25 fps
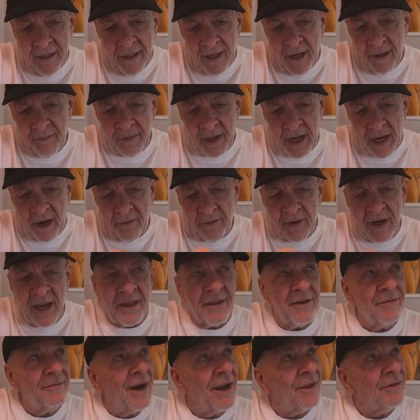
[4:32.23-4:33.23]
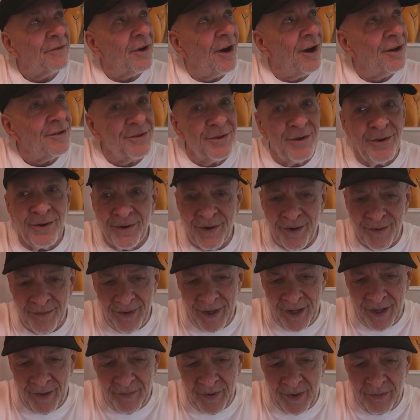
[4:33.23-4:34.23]
I'll, I'll gather my thoughts here in a
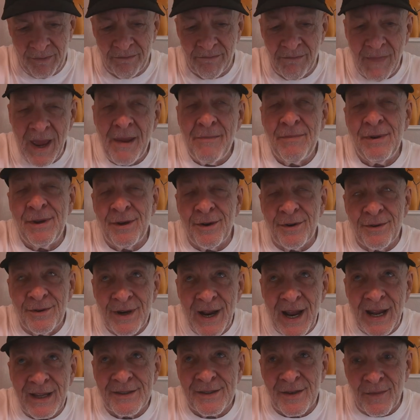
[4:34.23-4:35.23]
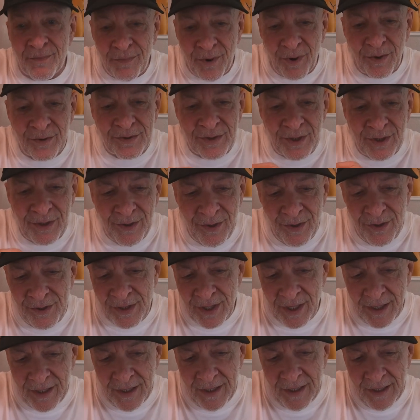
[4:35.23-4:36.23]
minute, but maybe you're not supposed to use
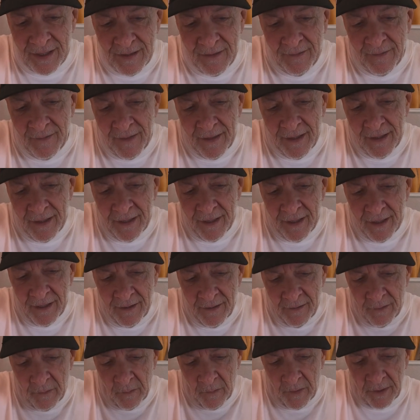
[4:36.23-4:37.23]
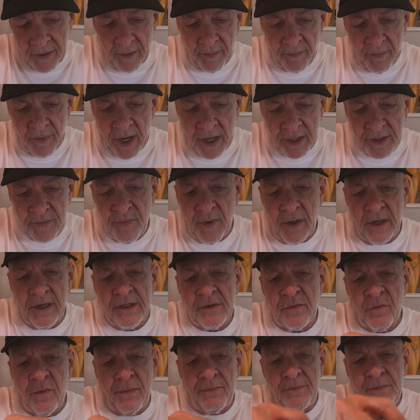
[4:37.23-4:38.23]
it with a brush. But
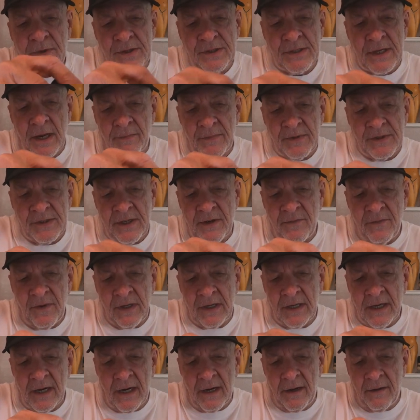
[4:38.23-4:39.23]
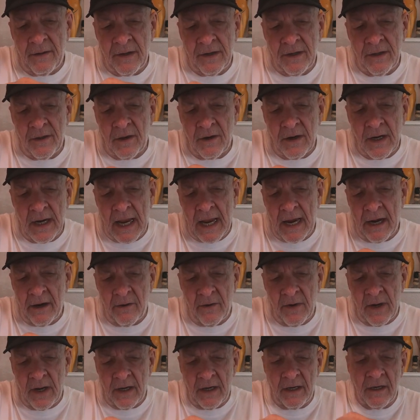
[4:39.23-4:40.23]
let's whip this up and see if we can get a little
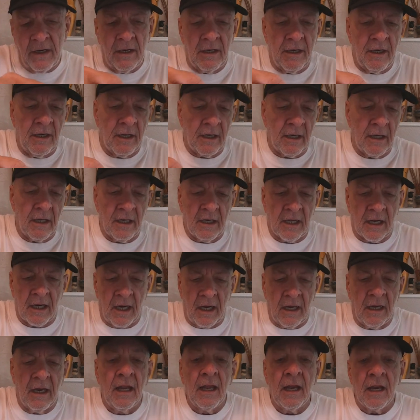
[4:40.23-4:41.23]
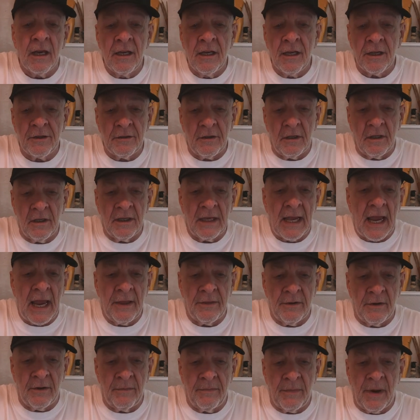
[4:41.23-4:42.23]
lather, a little, little, little
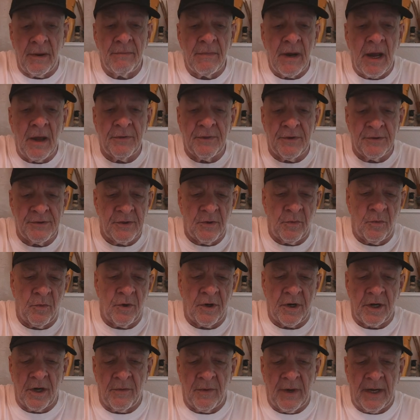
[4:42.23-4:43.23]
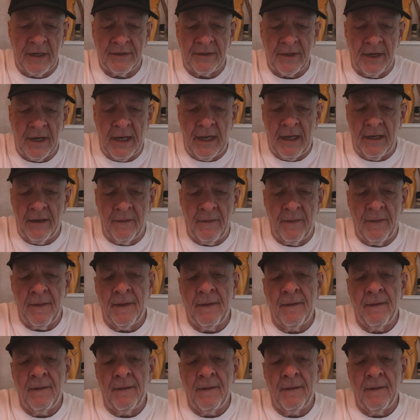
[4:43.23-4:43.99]
lather. My mouth isn't working right today.